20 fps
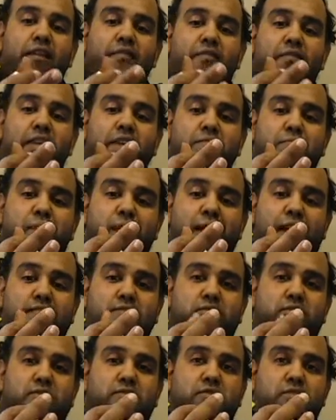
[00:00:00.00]
These
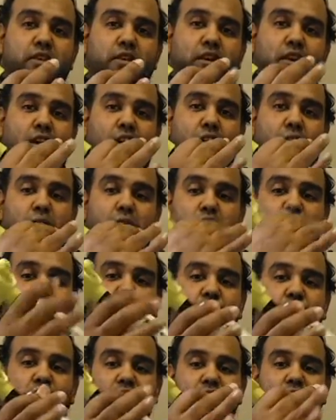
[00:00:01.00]
blasters almost
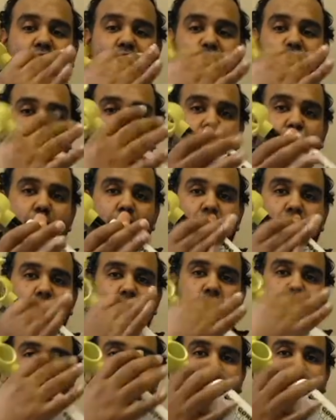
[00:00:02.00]
fully disassemble
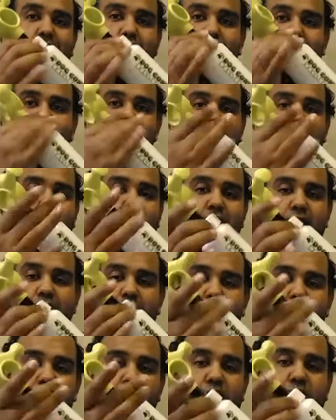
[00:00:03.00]
without any
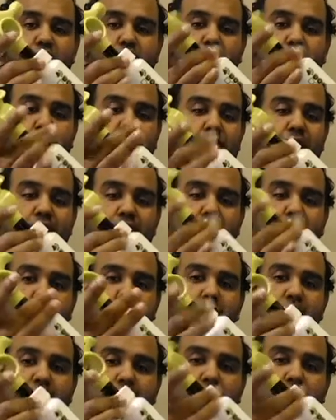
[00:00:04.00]
need for a screwdriver
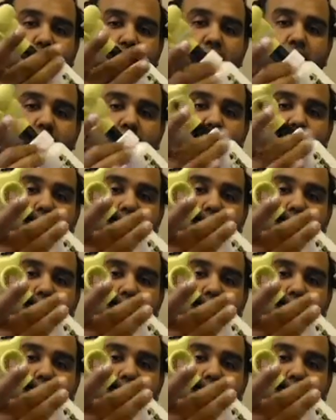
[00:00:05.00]
or anything.